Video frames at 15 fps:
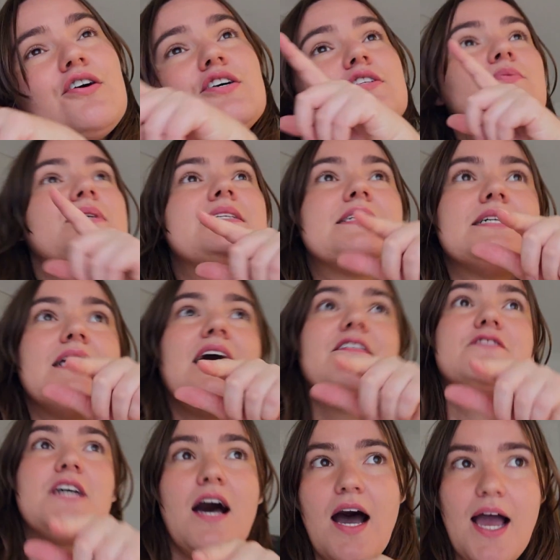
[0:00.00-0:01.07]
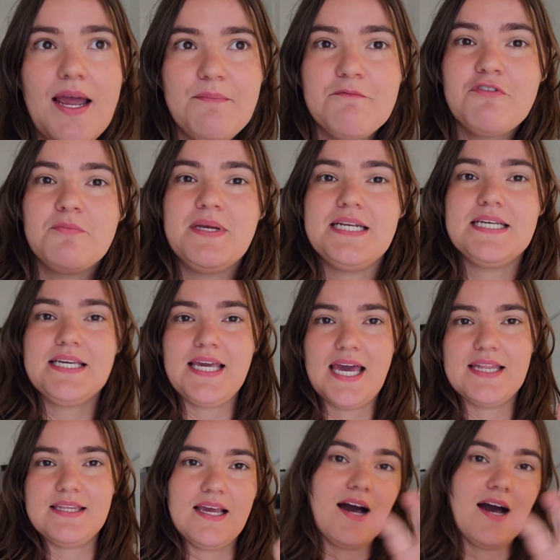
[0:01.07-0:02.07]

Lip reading: because we still have time for me to get the